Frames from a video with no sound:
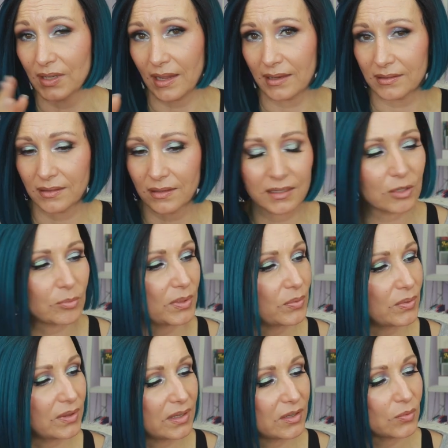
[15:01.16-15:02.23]
it reacted a little
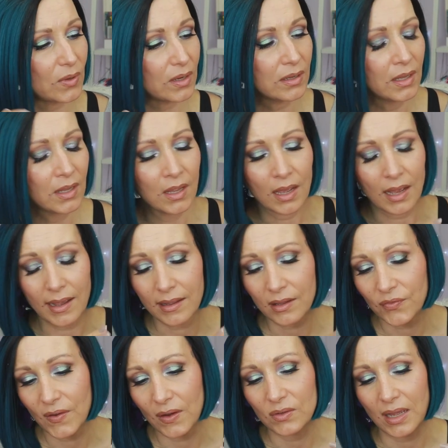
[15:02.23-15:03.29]
bit with this one.
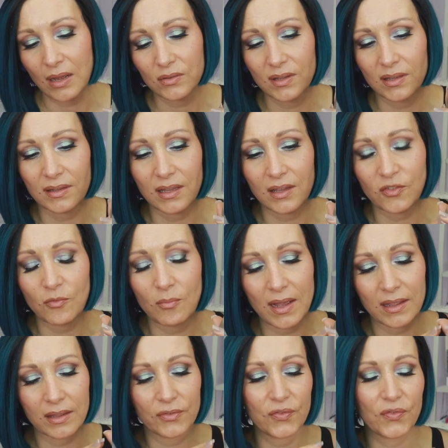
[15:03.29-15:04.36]
I found out that if
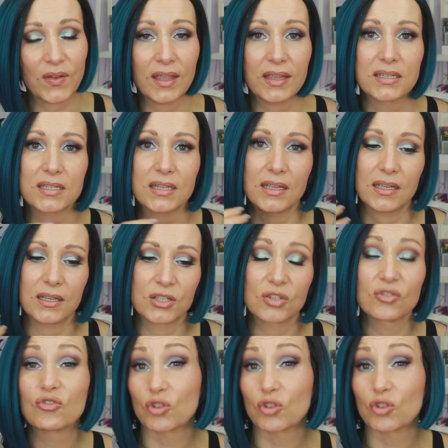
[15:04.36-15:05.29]
my face is